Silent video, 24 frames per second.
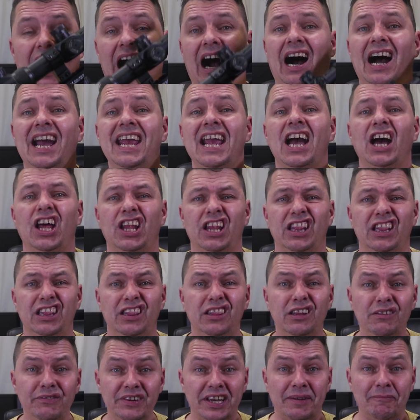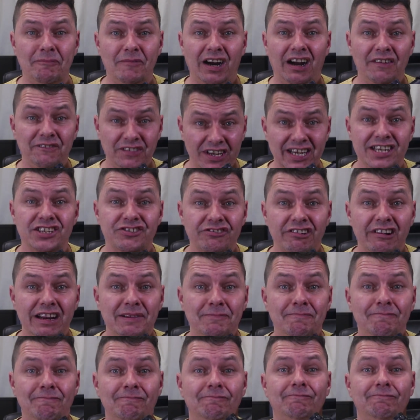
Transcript: I love it. I think it's great.